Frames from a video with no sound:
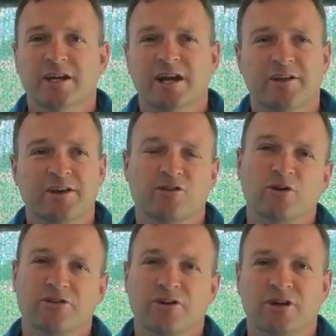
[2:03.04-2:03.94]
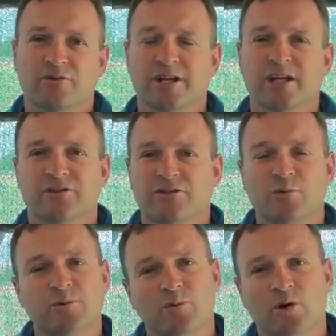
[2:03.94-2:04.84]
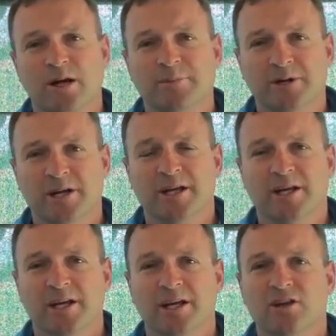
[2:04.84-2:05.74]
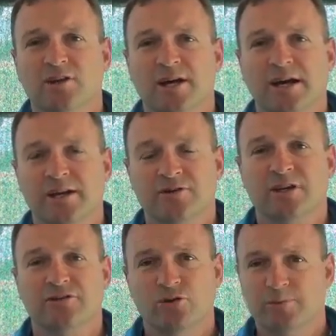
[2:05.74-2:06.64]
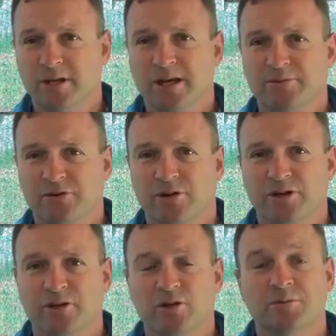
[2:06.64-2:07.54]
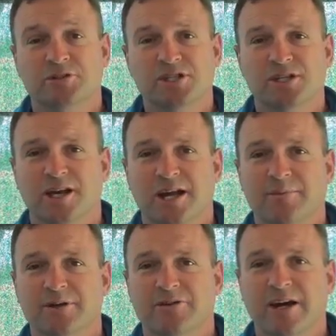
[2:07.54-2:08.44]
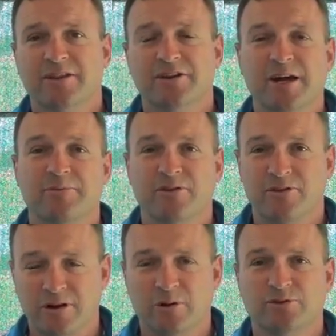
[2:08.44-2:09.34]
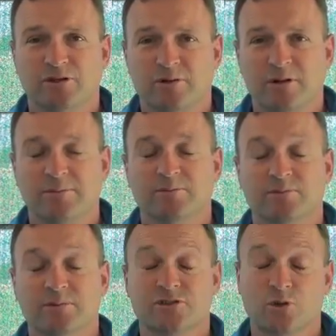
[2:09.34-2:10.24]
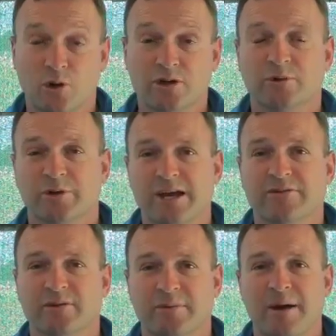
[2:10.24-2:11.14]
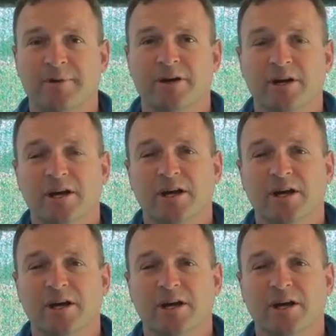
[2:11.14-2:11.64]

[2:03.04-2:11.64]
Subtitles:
You know, those guys are regulars and would walk up in any Intrust Super Cup side in the competition. You know, but the depth of the squad that we have at the moment,